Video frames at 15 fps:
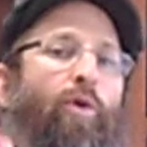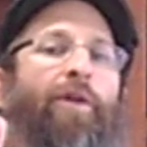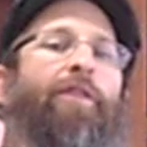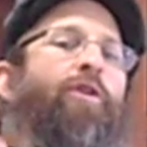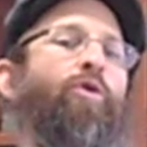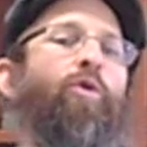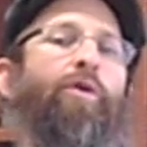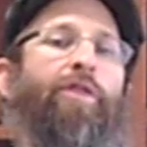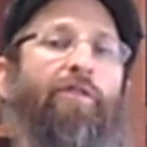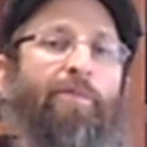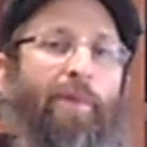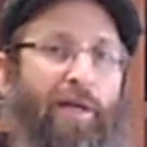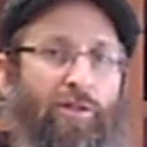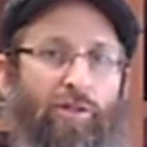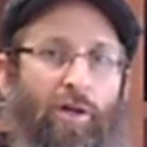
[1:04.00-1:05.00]
the way in the north of
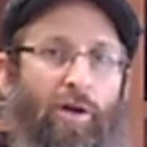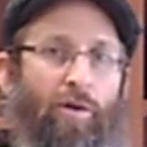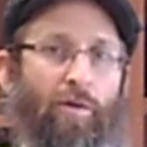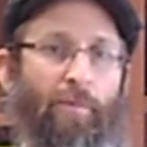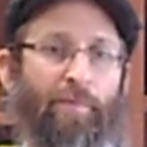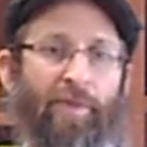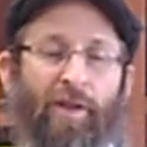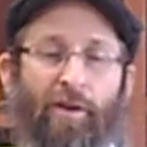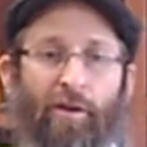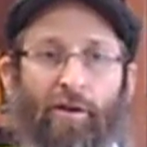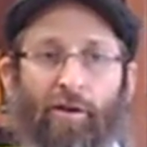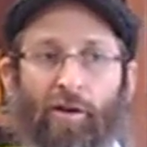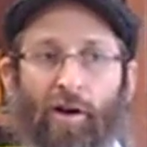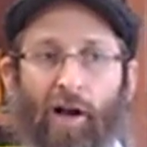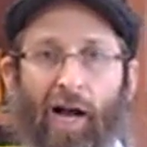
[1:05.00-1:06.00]
Mexico.
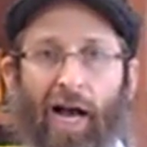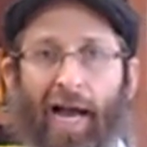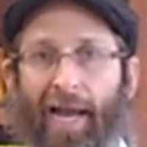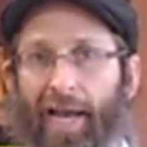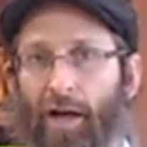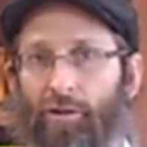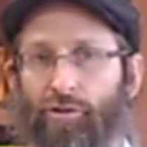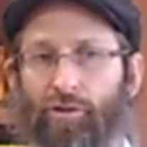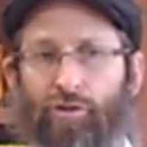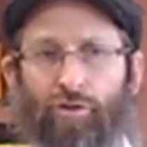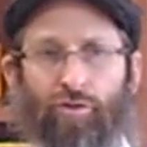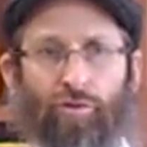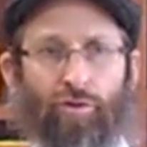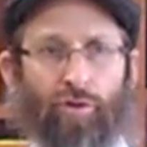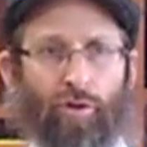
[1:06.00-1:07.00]
High
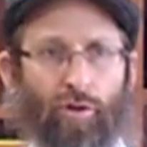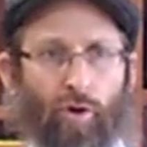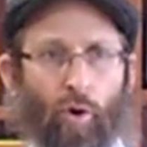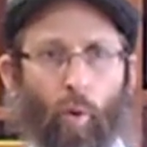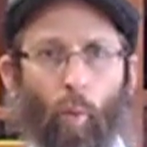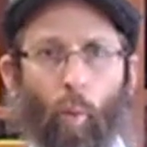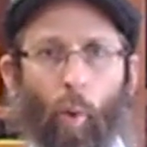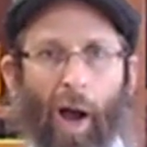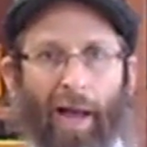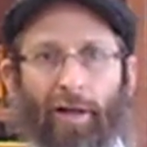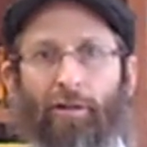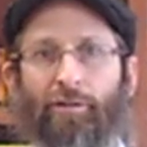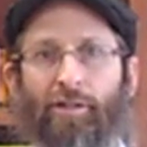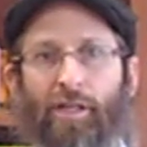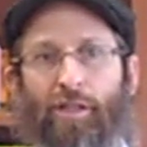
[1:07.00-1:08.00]
altitude,
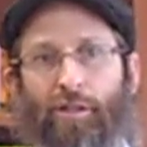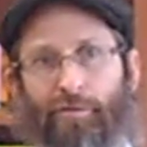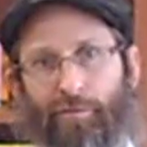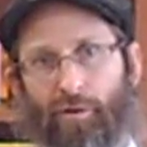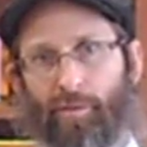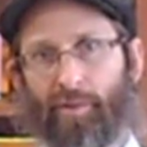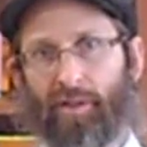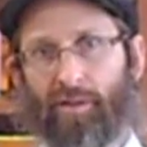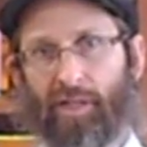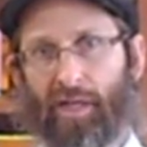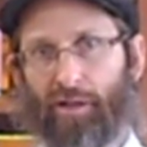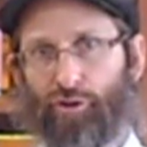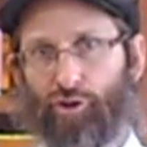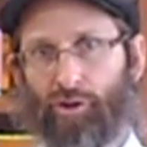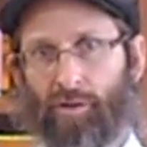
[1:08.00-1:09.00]
wild yeast
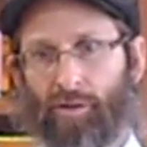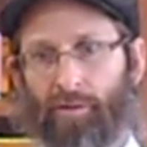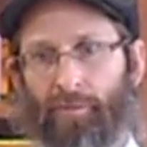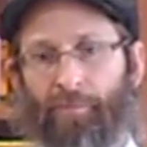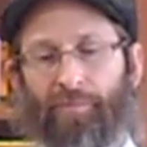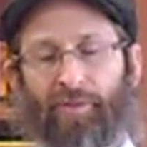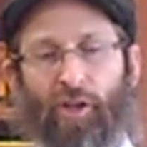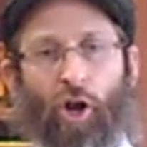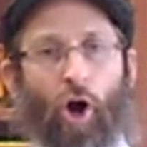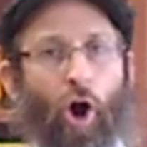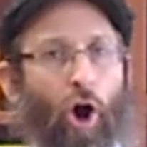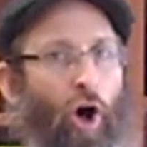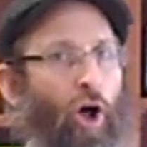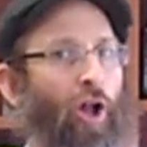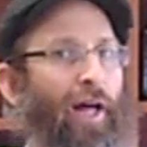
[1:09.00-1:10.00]
fermentation,
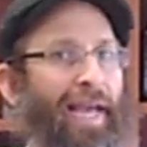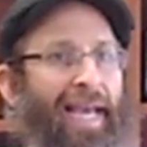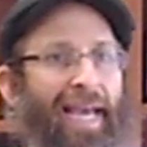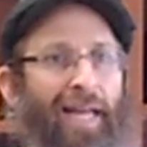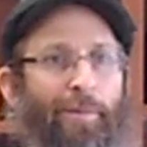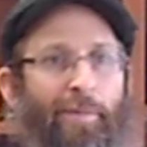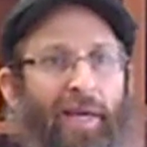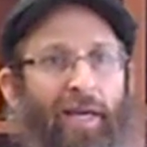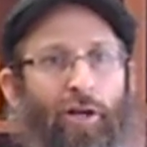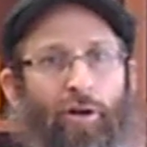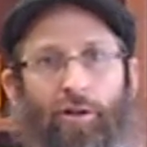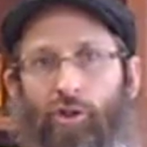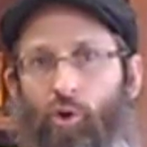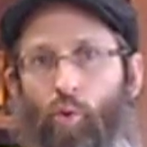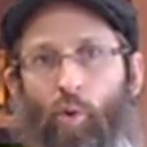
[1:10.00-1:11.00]
all handmade
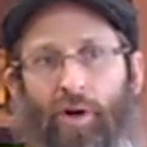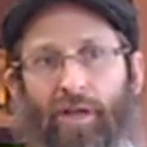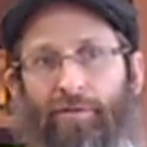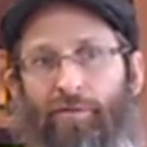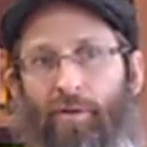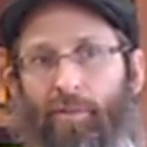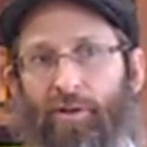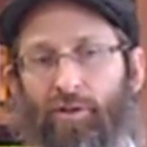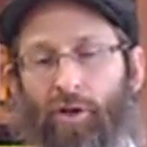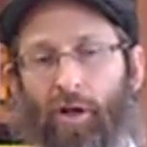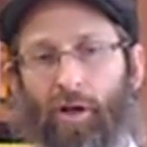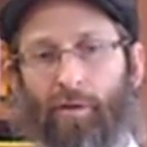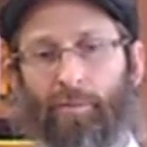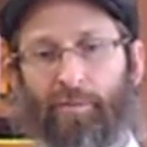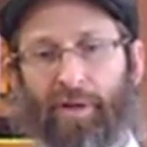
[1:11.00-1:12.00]
on a 20 from a
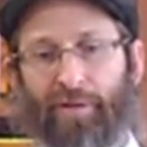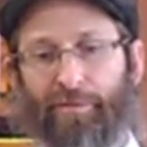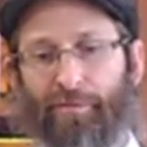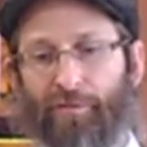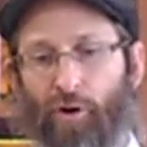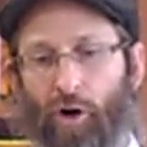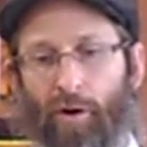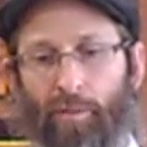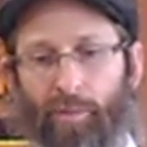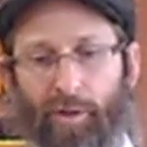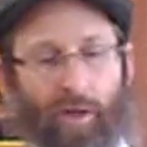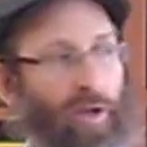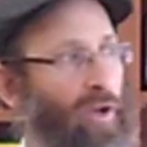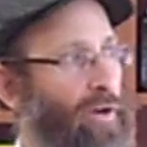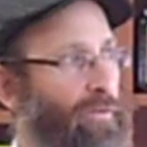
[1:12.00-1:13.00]
uh, being farmed
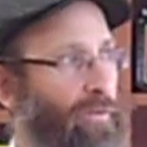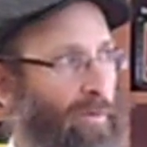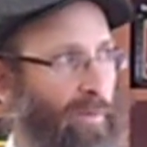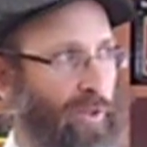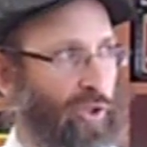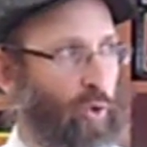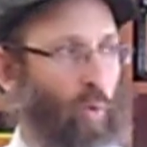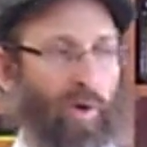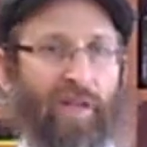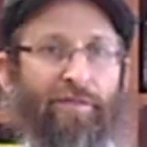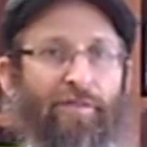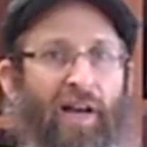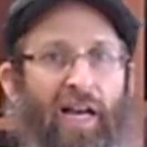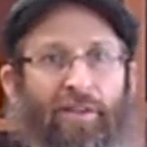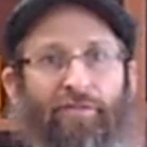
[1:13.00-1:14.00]
from a
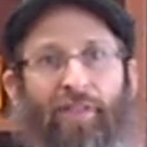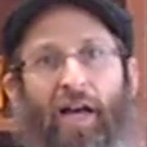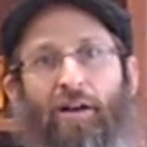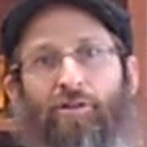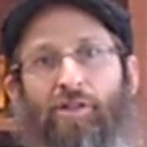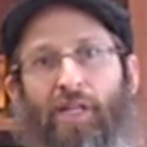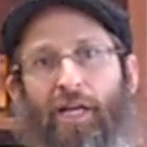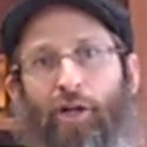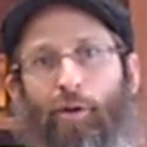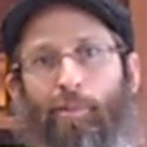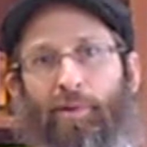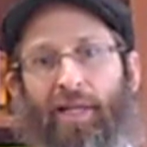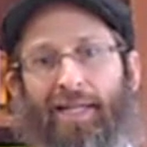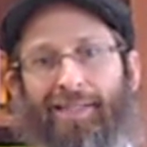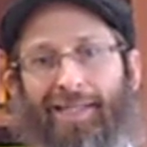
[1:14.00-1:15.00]
25,000 acre
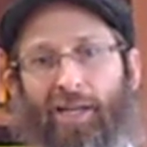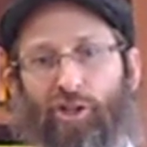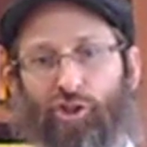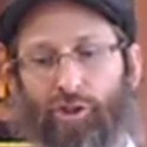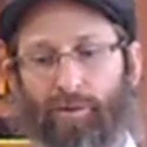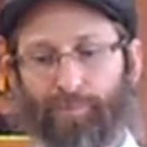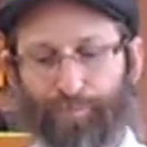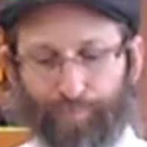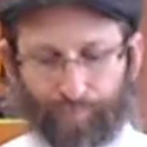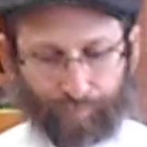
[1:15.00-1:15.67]
plantation,